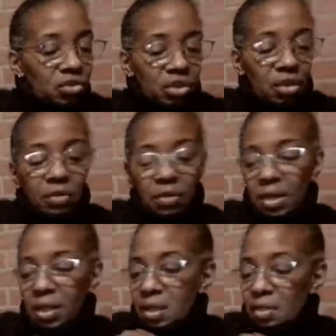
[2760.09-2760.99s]
Oh no,
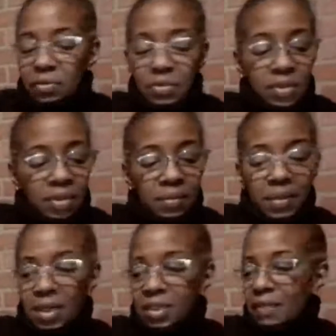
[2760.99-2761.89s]
I can't close this up
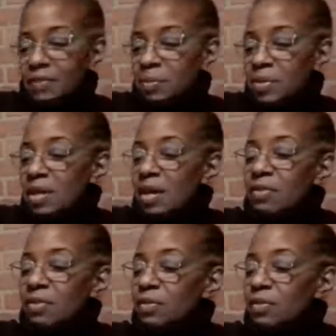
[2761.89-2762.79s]
yet because I have to put it
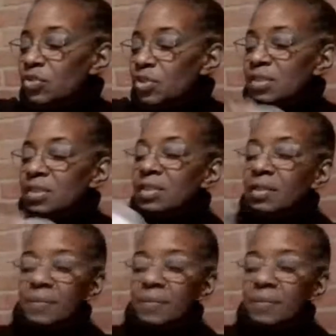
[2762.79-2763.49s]
on the grilled cheese.